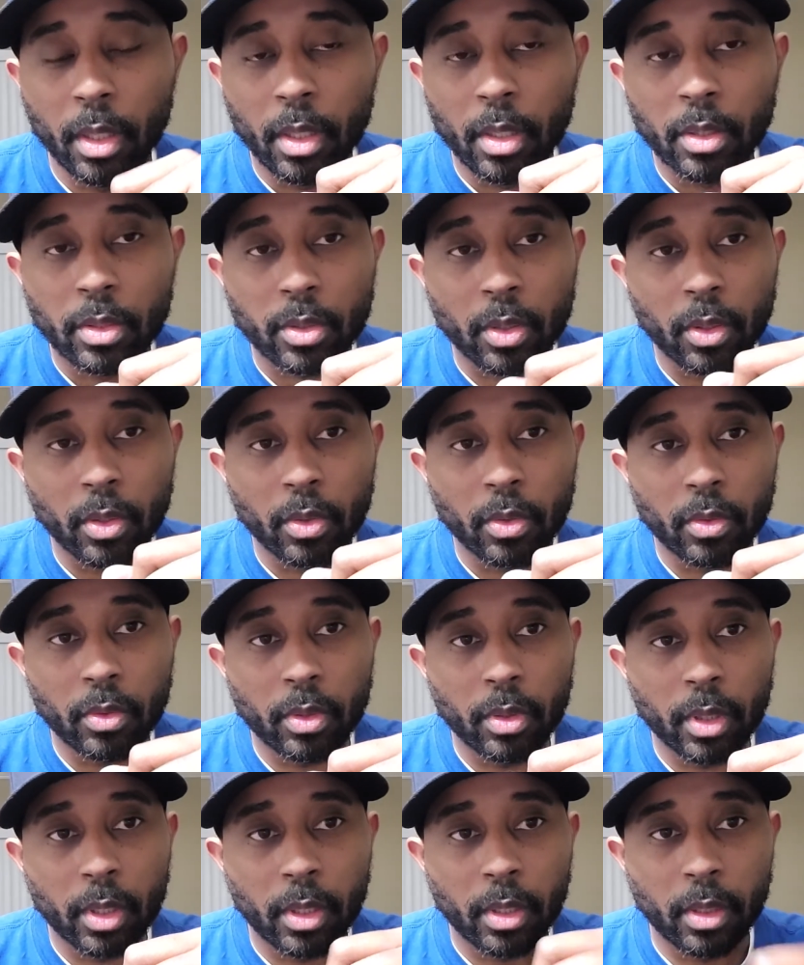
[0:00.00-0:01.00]
So
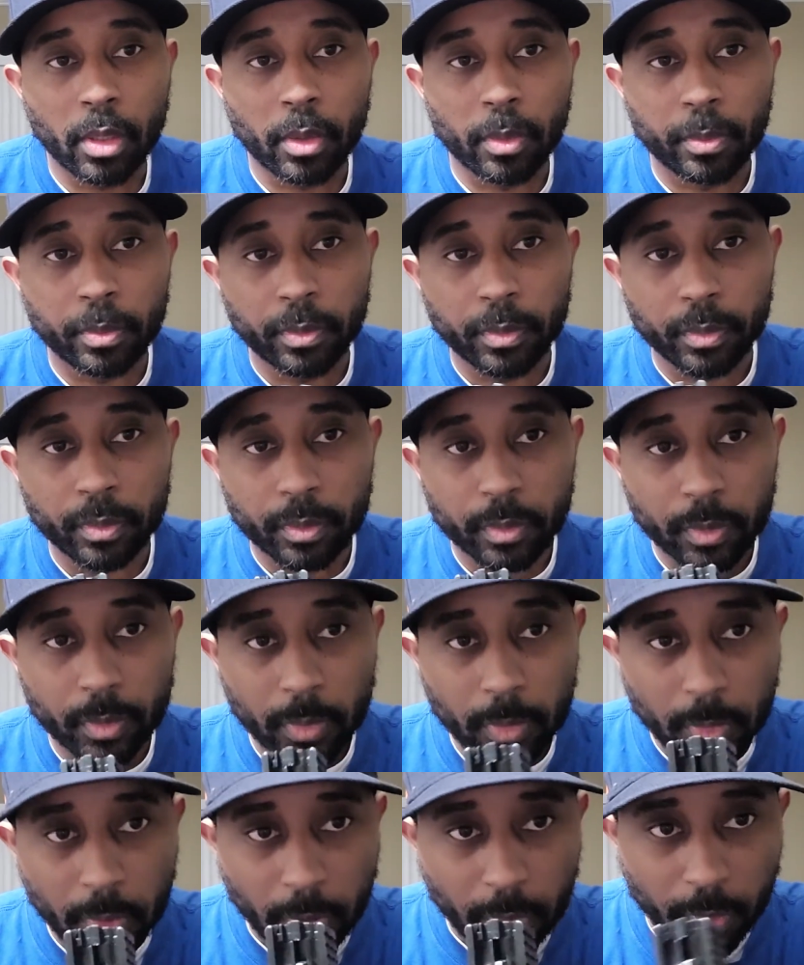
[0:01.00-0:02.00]
I don't
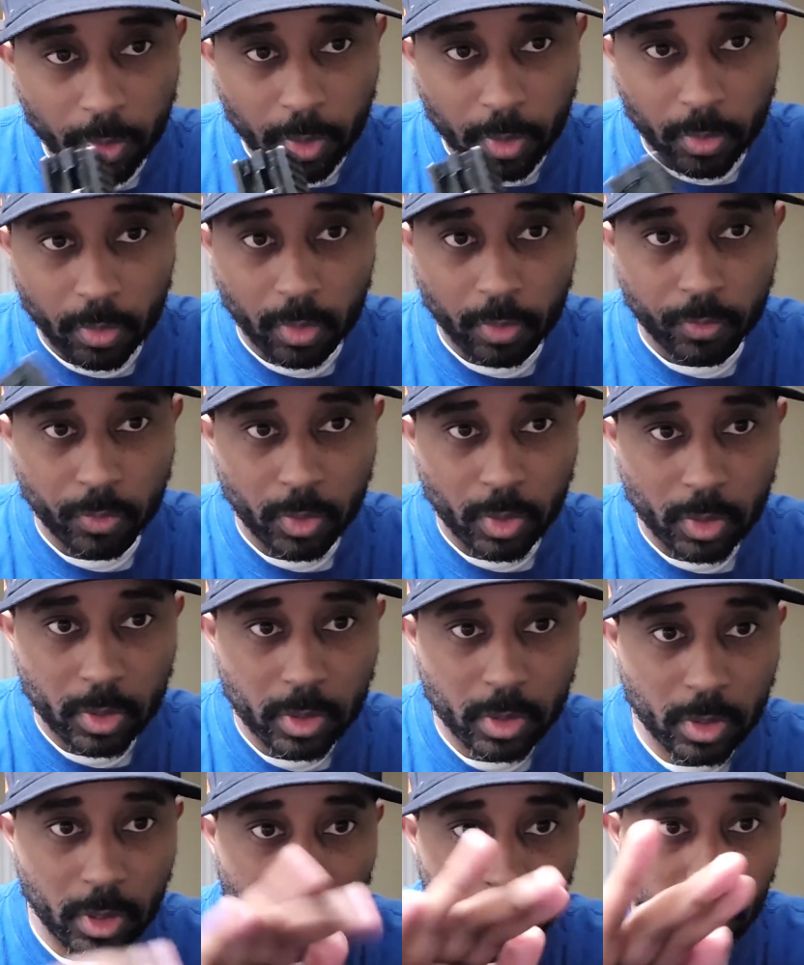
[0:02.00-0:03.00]
know if you can
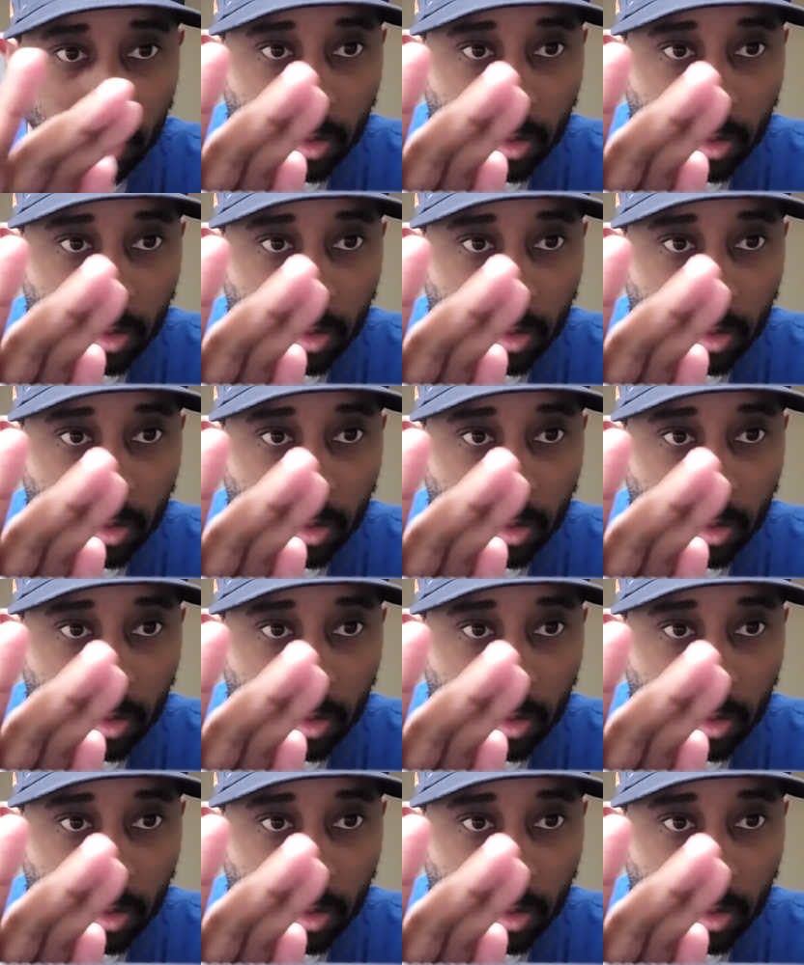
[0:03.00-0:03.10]
see.